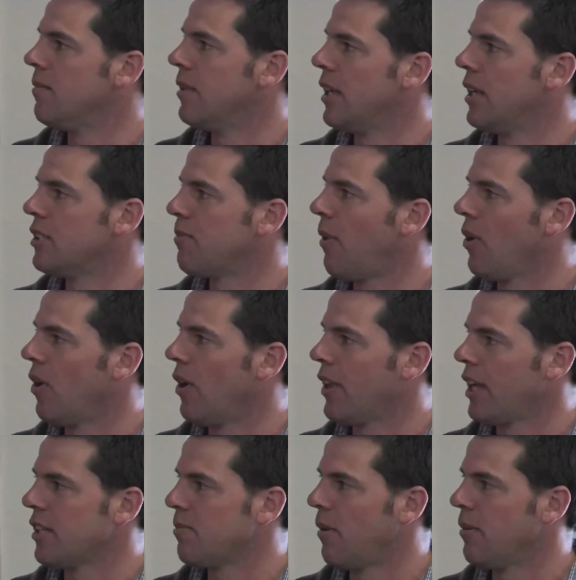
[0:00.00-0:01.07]
In a spot like
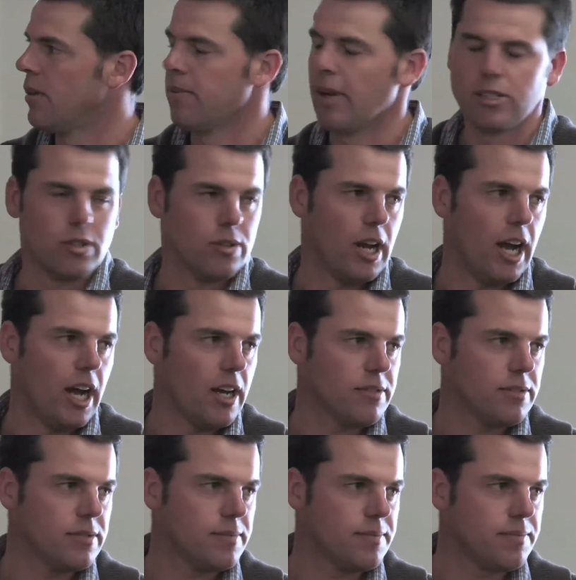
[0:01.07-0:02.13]
that, it's probably about
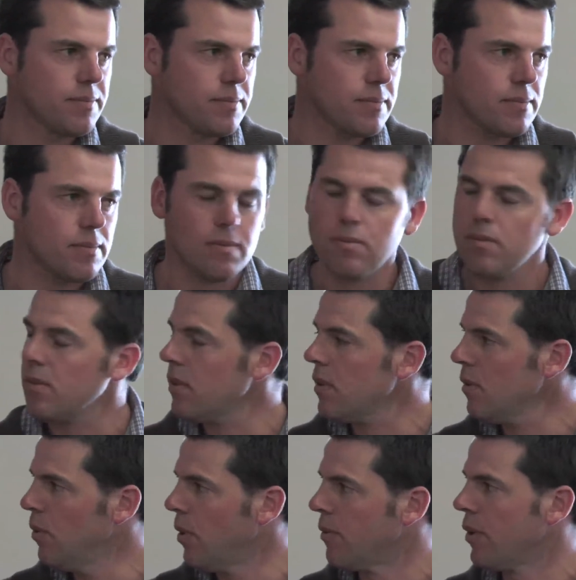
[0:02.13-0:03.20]
2.5.
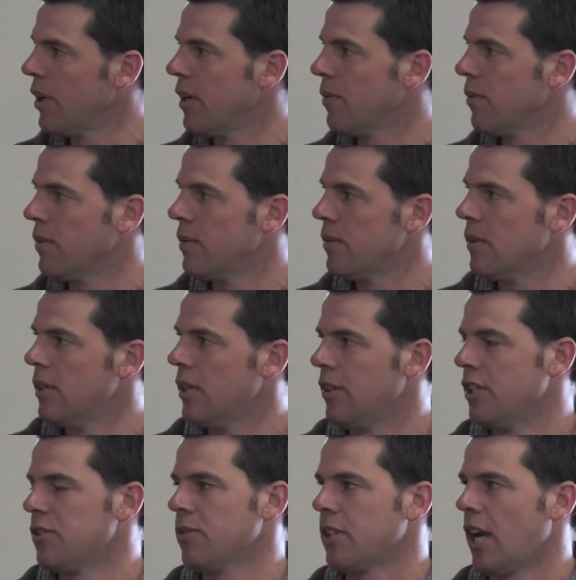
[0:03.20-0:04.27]
When we're
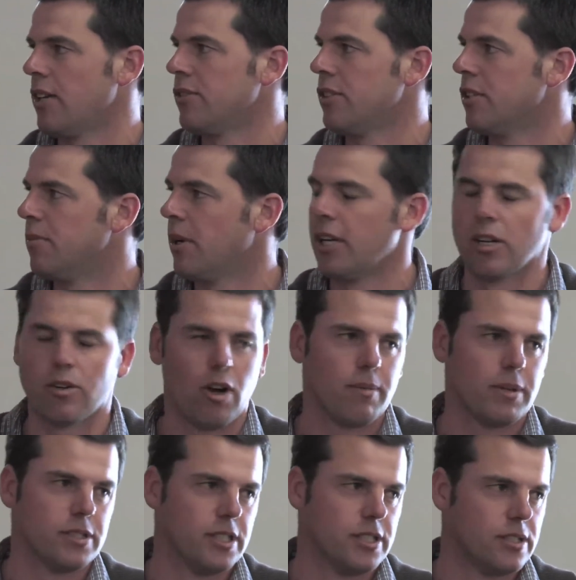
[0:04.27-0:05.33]
this was country that had been in a
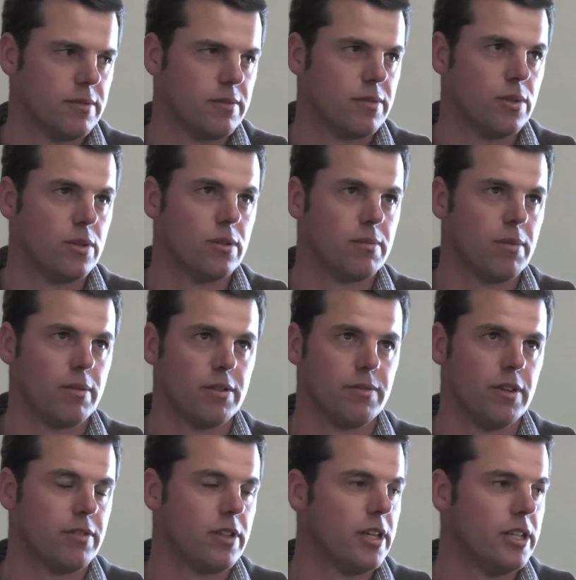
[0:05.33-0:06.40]
cropping system for
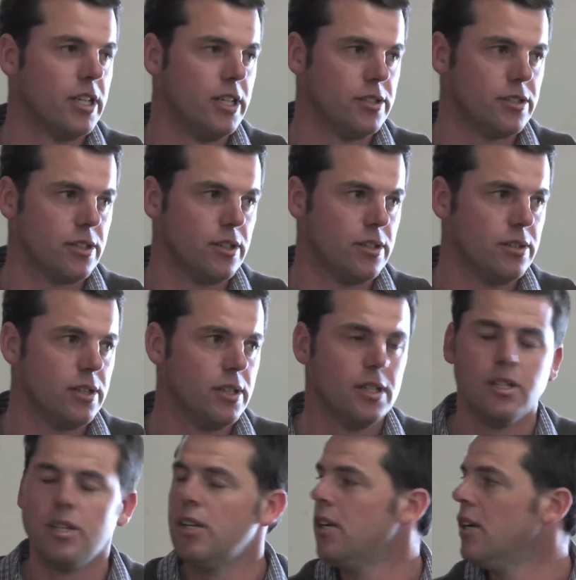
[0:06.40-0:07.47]
probably 15 years too.
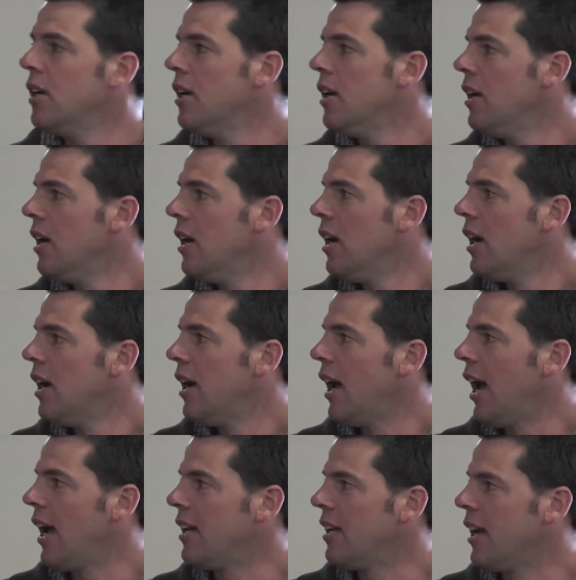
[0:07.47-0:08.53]

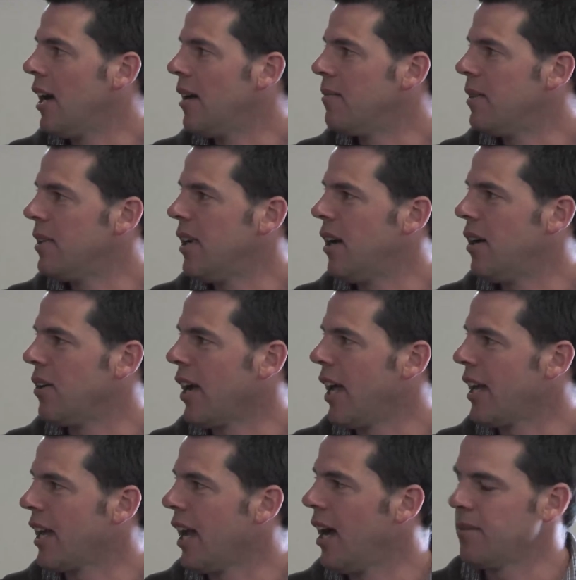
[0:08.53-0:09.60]
And
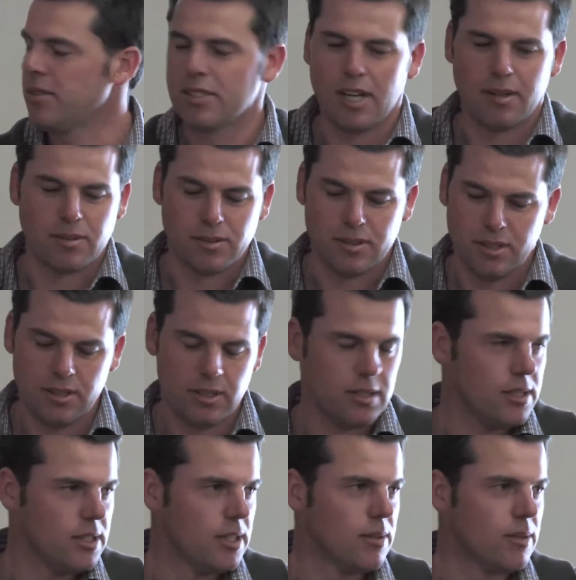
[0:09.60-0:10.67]
organic carbon's double.
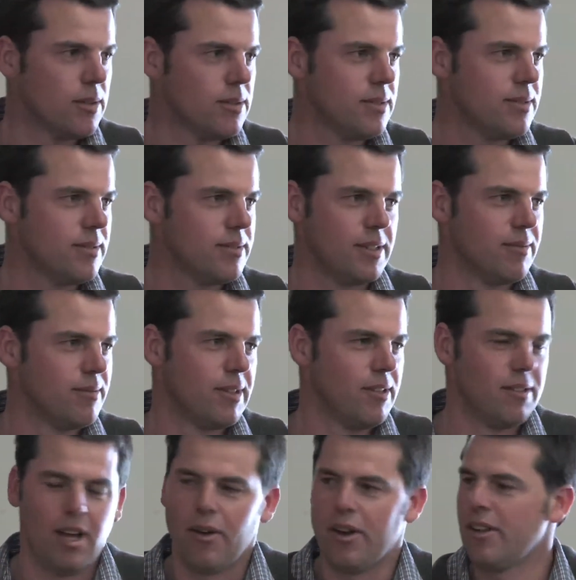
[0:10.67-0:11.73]
Oh,
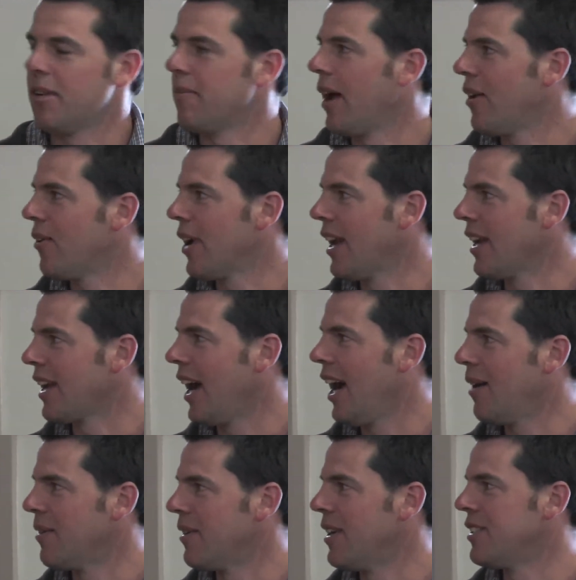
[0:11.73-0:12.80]
didn't know anything about organic
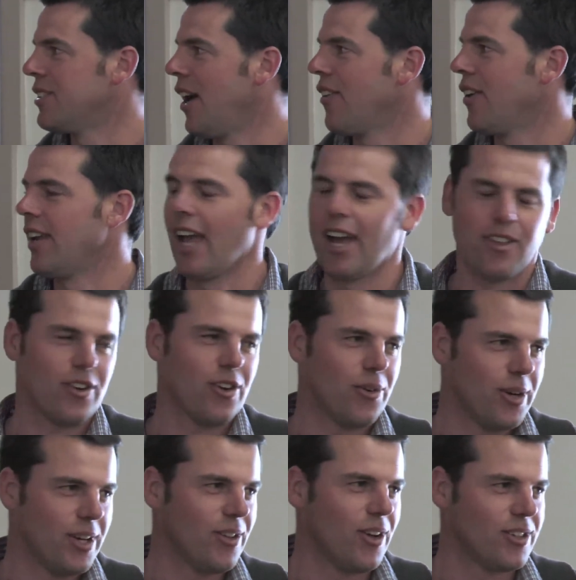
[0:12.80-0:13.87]
carbon, and it's only now that I
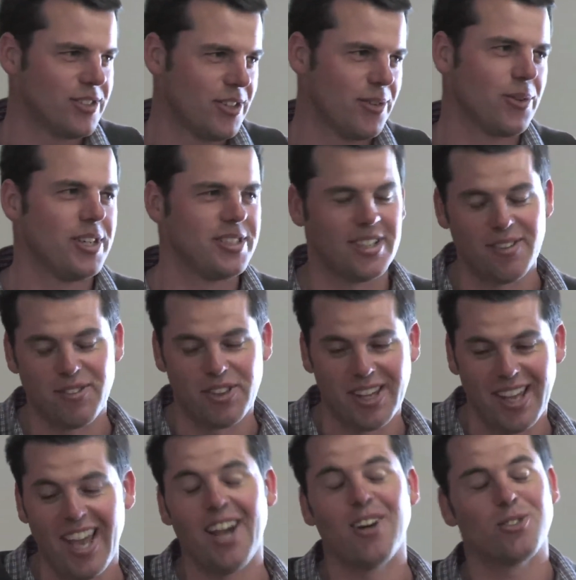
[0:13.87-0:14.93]
realise that the reason
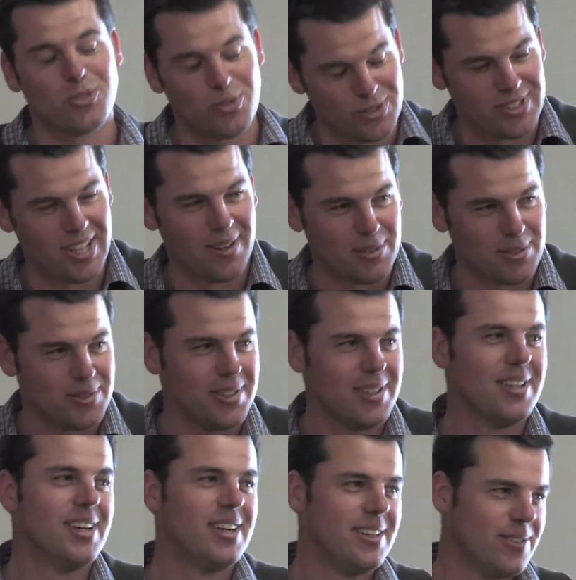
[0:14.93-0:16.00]
everything else was
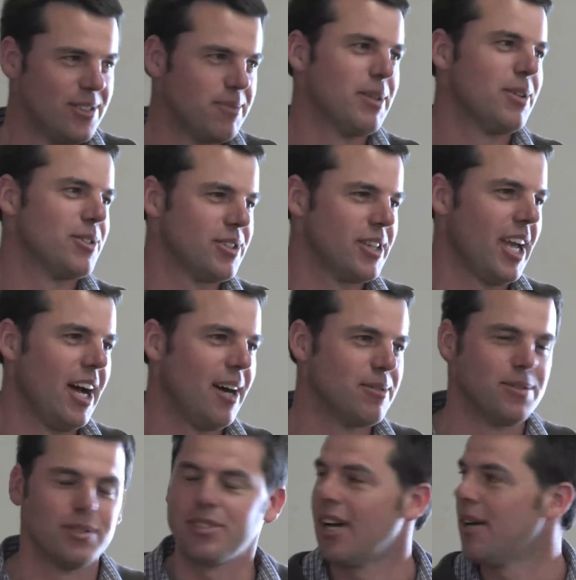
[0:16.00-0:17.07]
double was because the
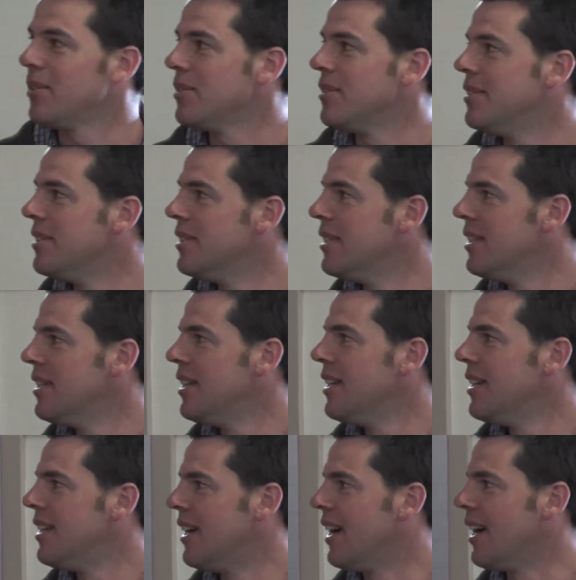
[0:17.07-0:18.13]
carbon was double.
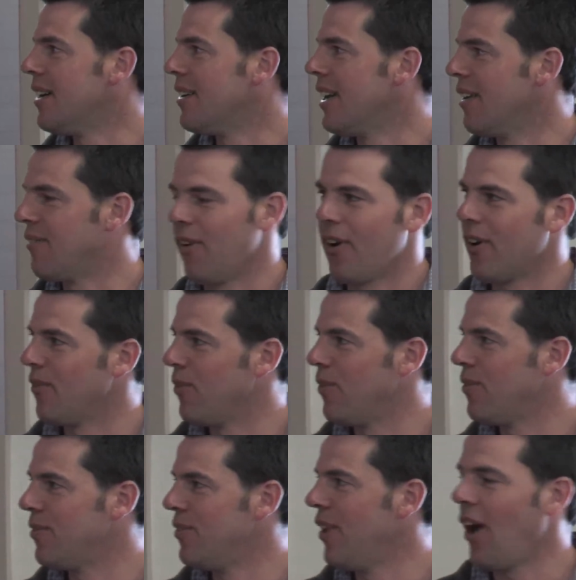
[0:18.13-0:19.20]
If I'd
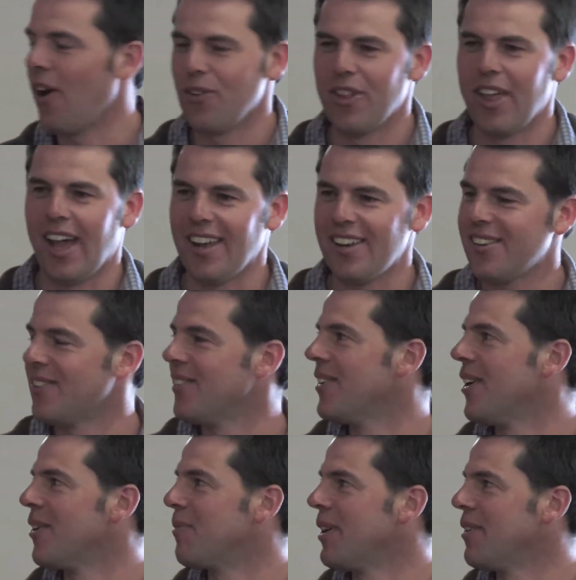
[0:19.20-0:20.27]
have known that,
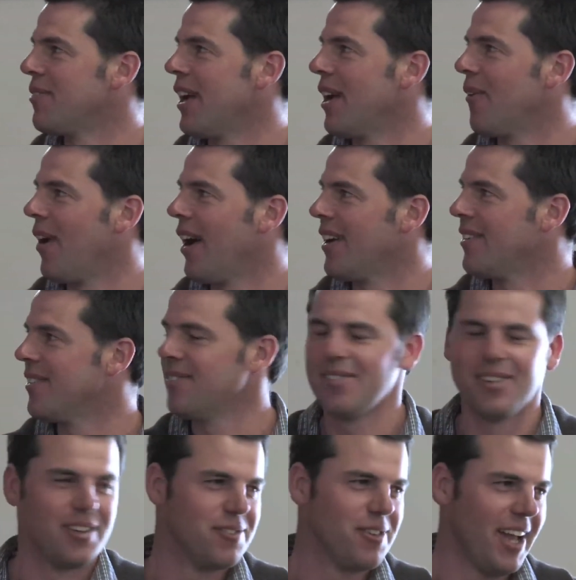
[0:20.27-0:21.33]
I'd be a fair way
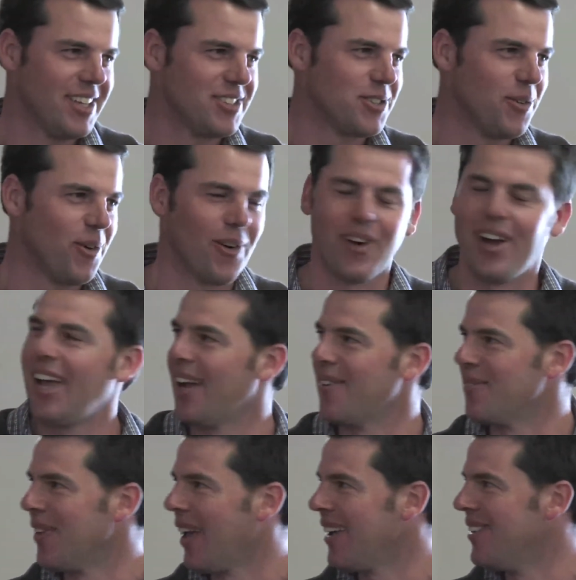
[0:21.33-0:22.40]
advanced to what I
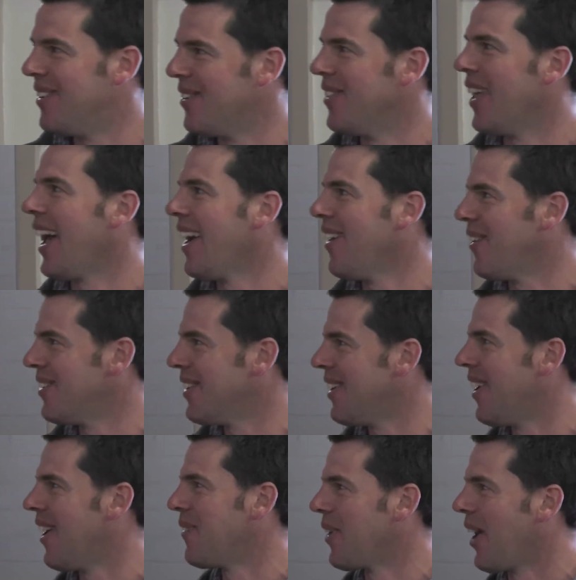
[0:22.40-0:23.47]
am now,
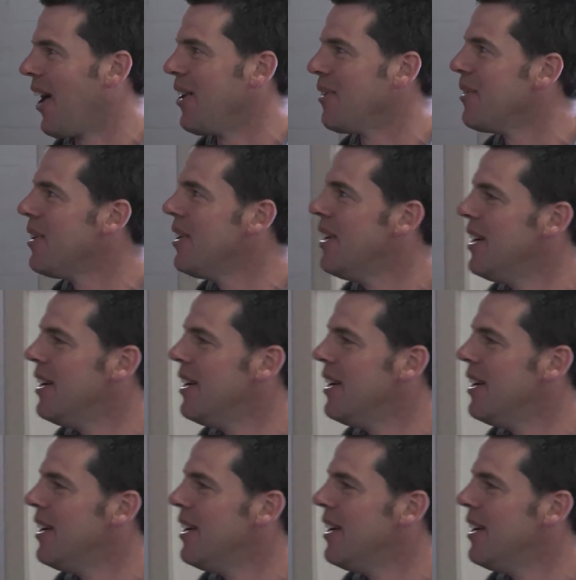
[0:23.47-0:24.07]
I would hope.